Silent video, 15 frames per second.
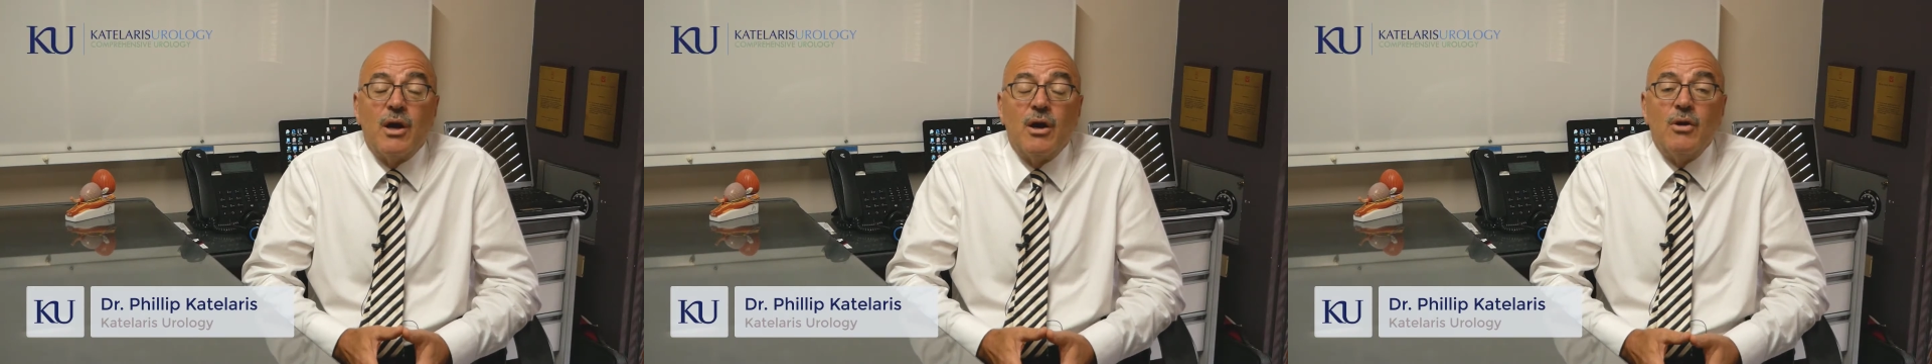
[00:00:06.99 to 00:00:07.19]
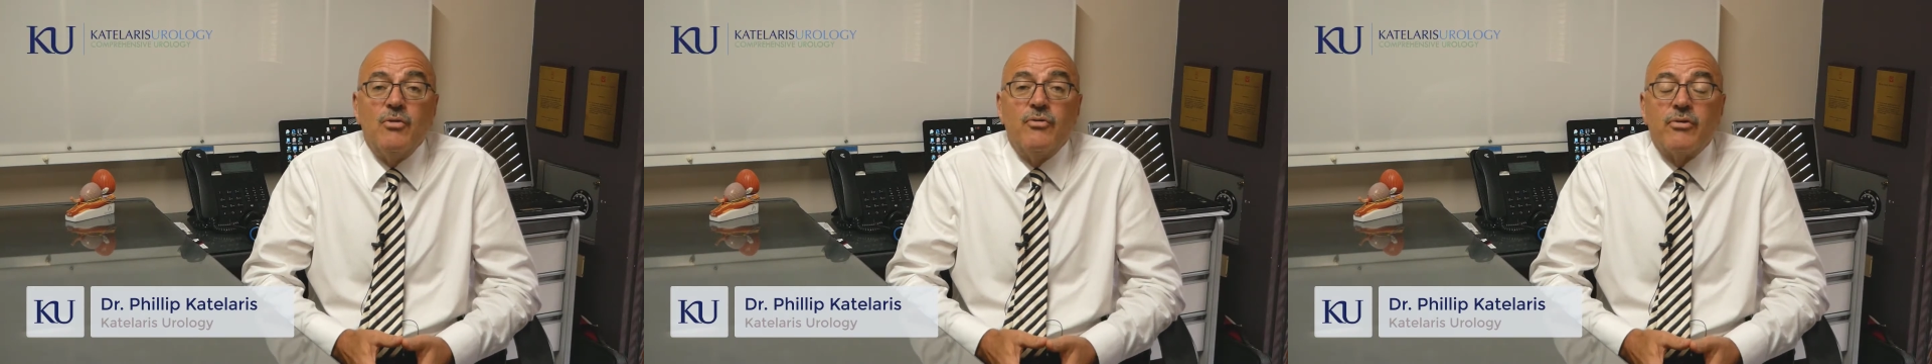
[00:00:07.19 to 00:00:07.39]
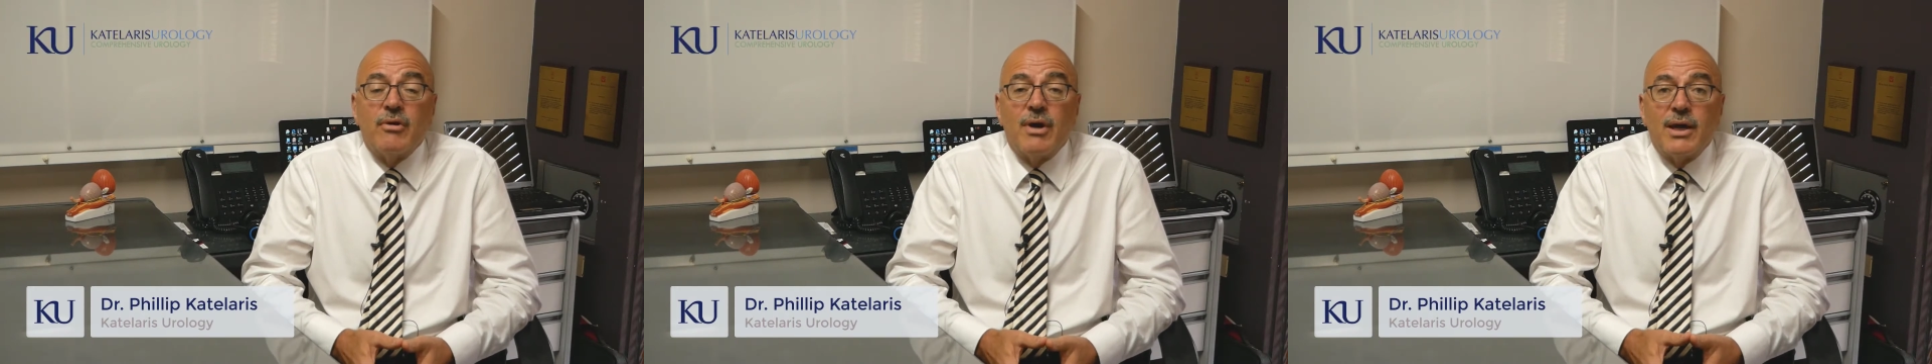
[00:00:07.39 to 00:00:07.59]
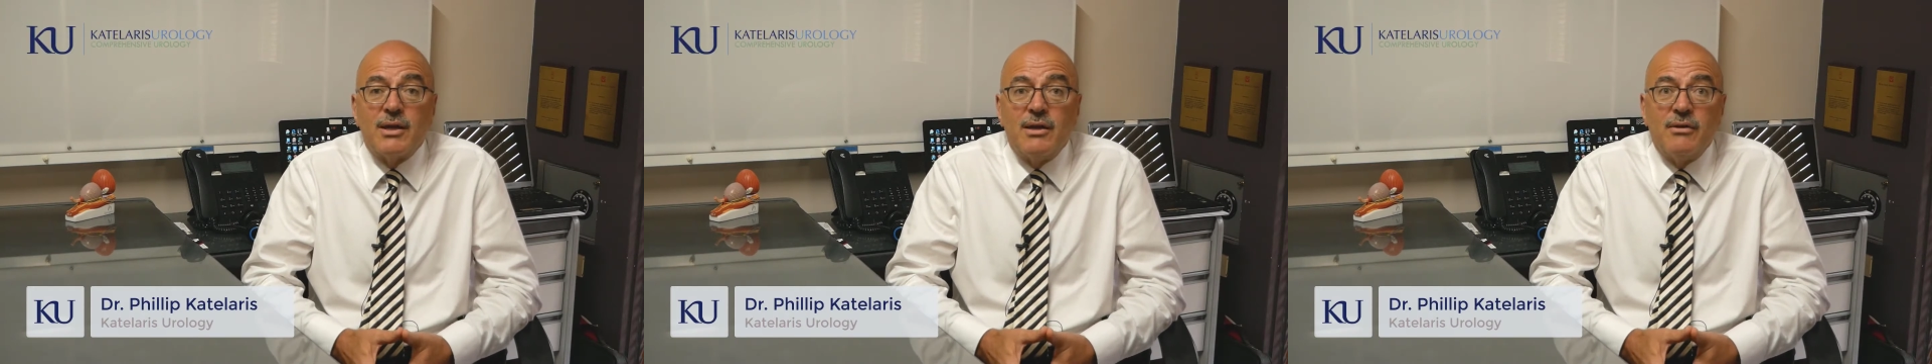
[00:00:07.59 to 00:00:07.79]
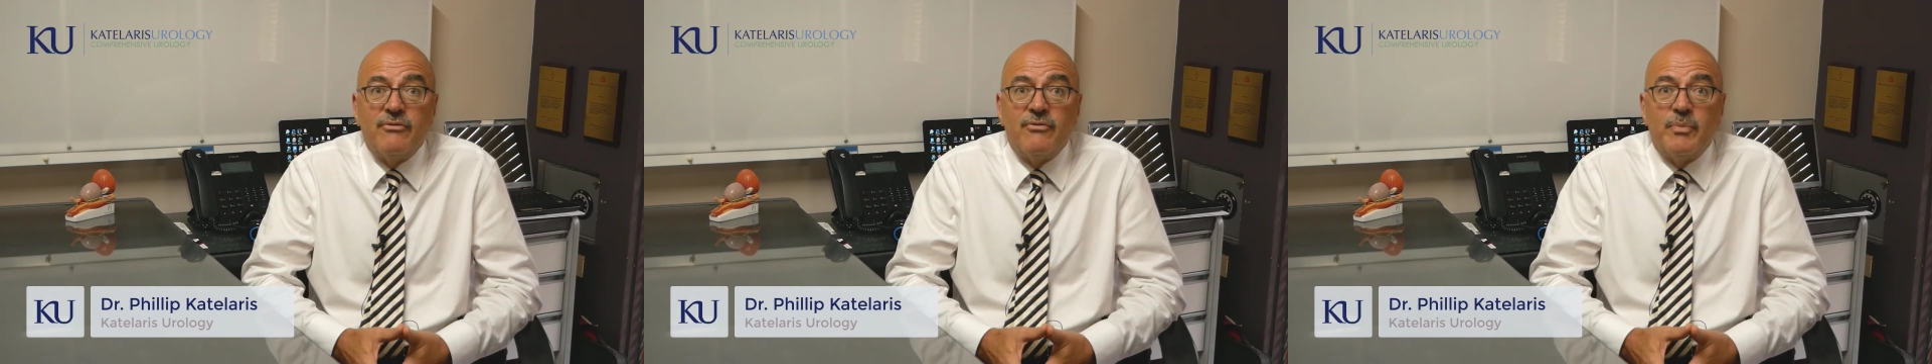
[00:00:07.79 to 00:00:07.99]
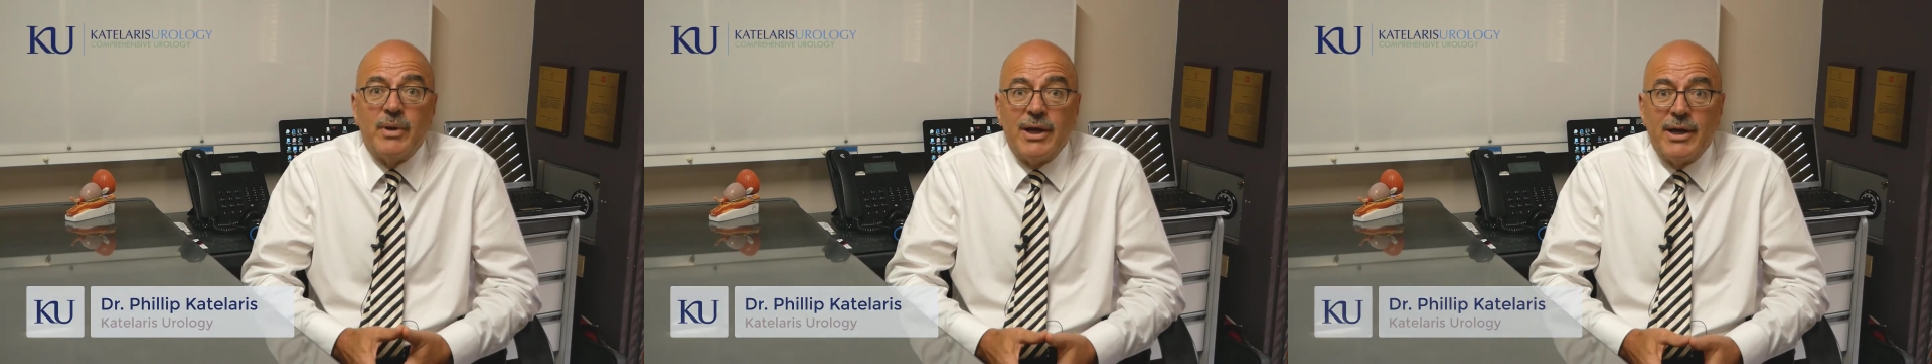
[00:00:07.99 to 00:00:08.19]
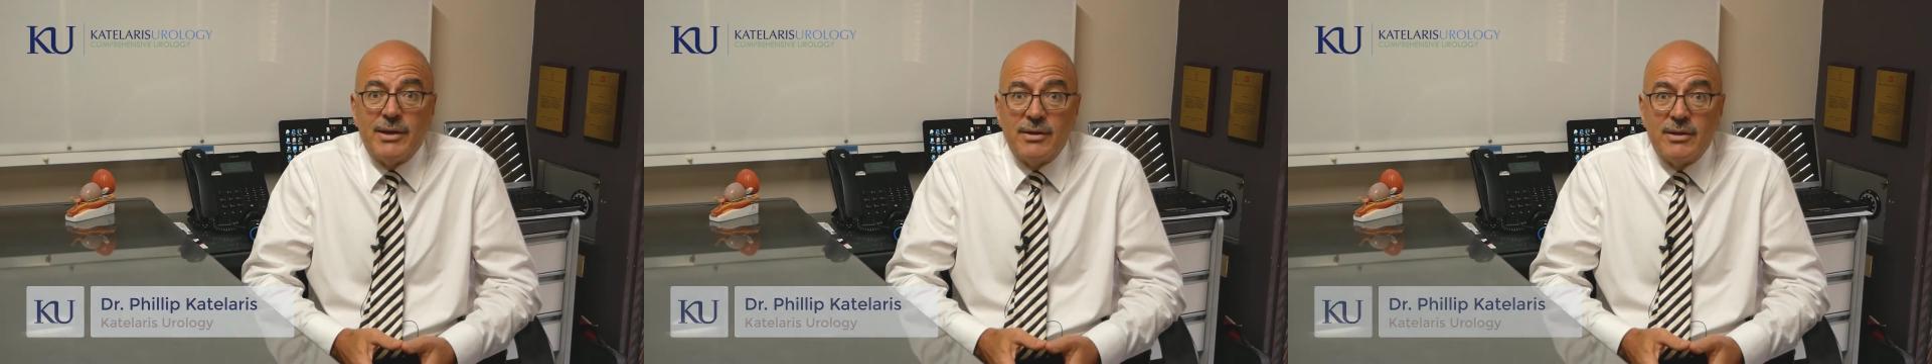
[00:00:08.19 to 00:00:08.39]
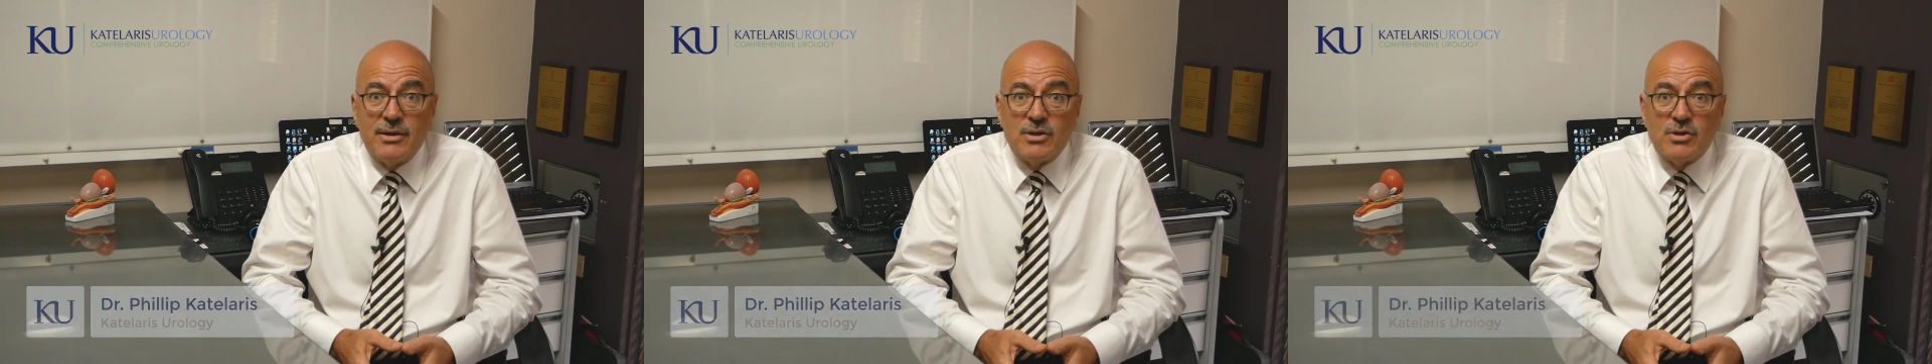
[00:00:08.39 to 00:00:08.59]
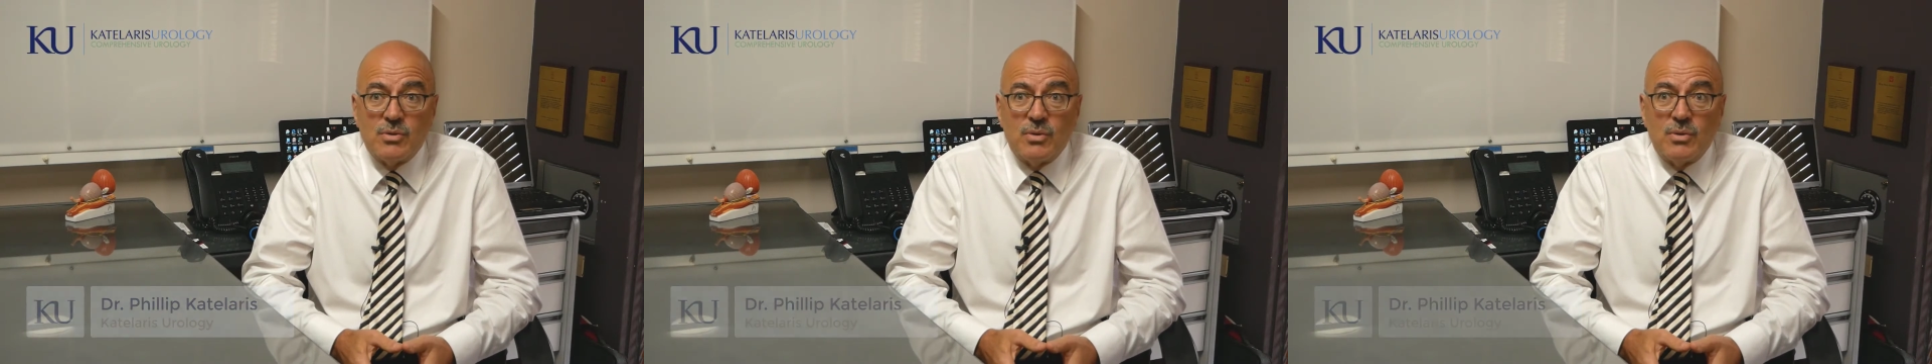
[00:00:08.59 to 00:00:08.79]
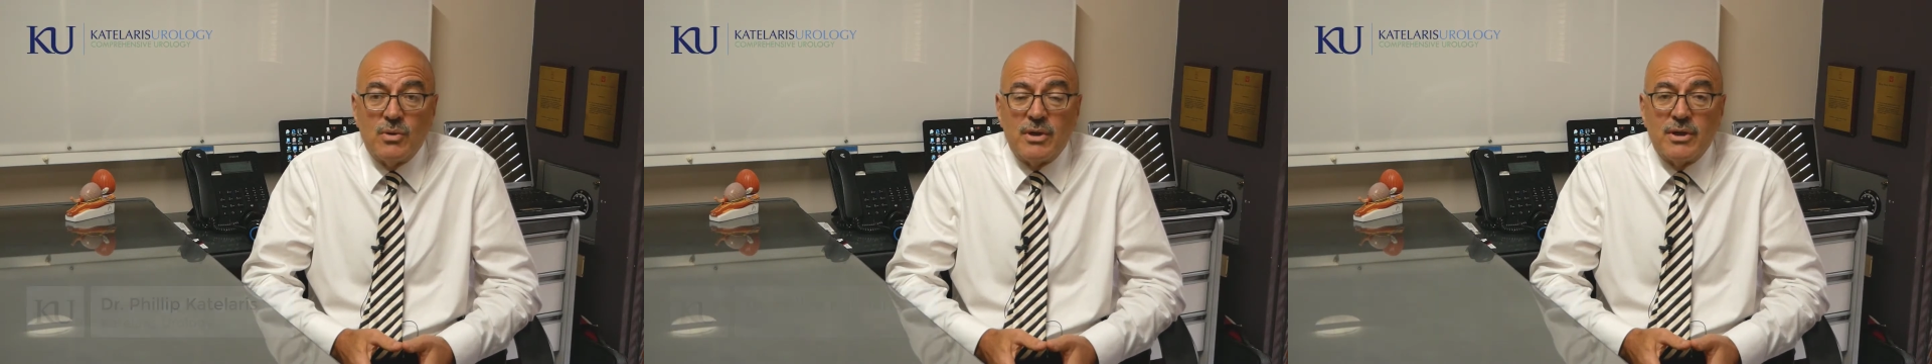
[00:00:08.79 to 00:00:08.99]
overactive bladder
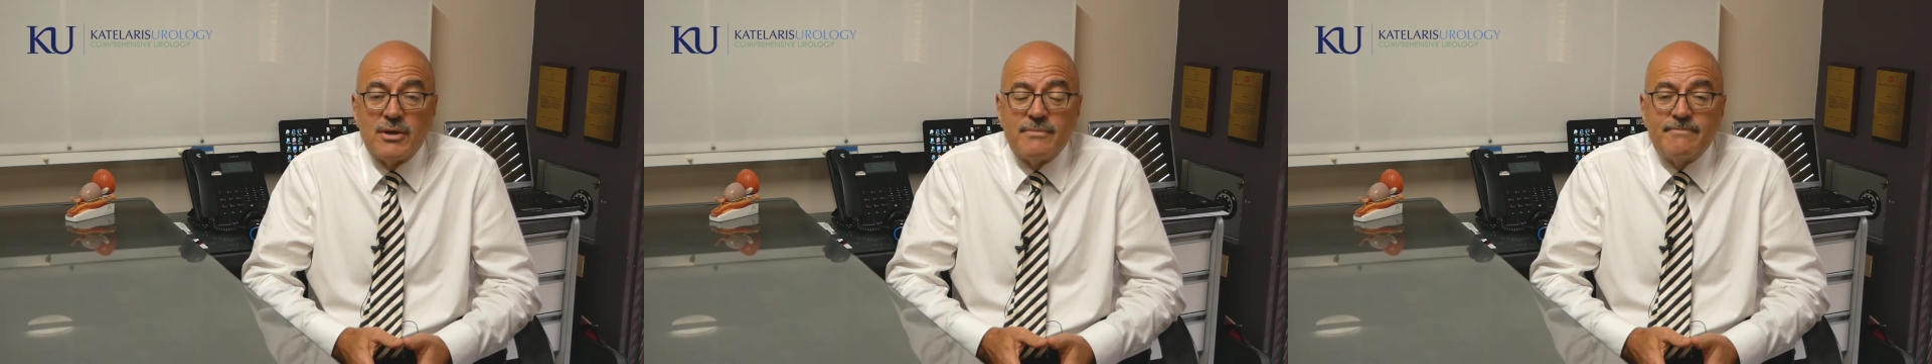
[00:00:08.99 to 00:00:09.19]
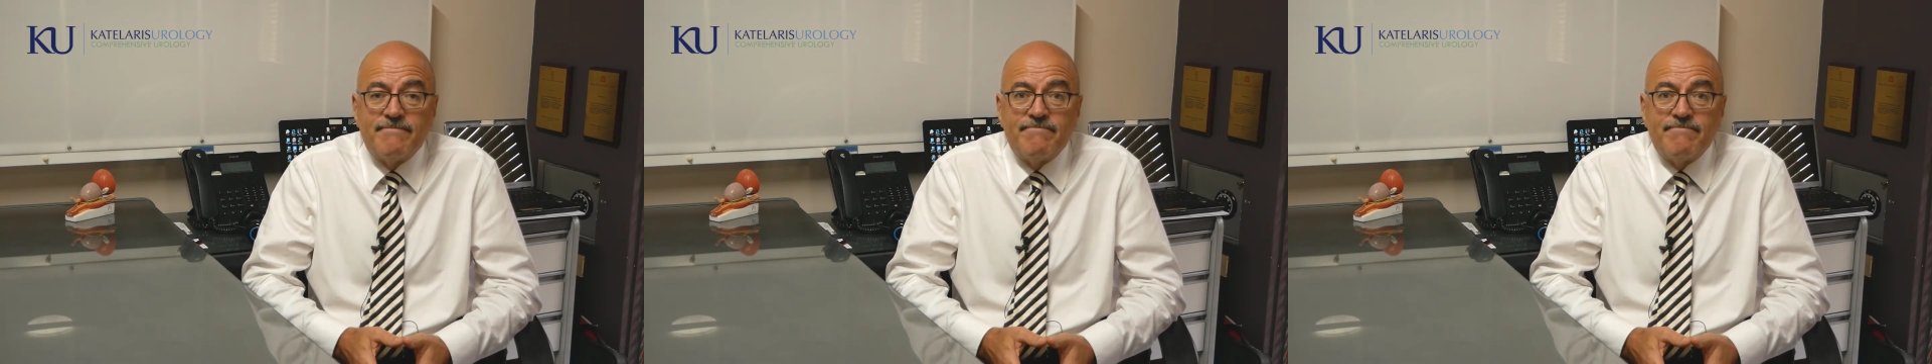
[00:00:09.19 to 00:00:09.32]
disorder.